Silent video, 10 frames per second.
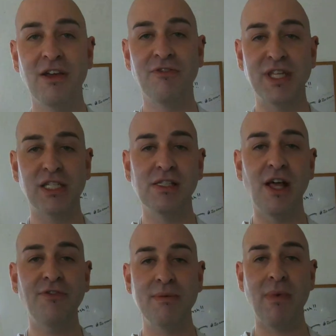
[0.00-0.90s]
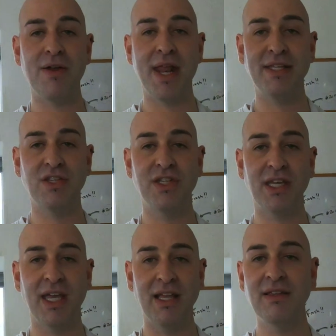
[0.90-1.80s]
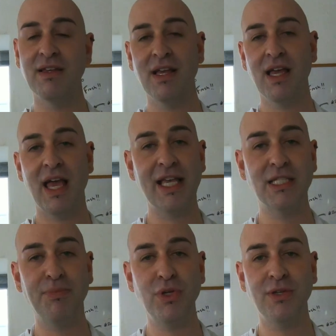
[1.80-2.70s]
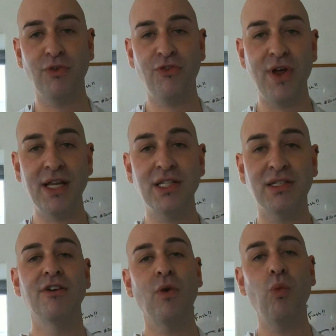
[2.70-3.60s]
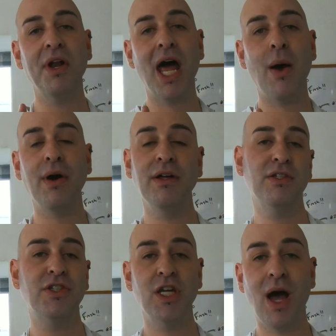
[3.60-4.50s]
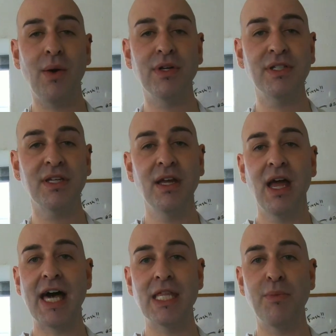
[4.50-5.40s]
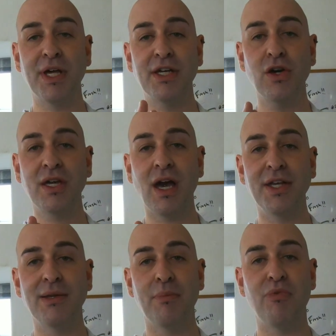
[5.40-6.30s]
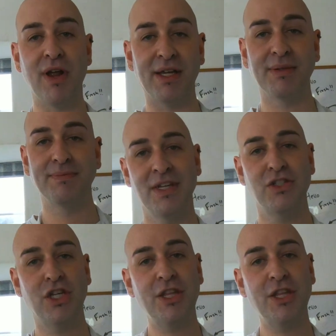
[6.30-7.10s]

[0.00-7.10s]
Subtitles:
for this lovely marinated chicken is the beautiful fridge for 1 hour to 2 hours, and then we're going to cook it under a brick. To the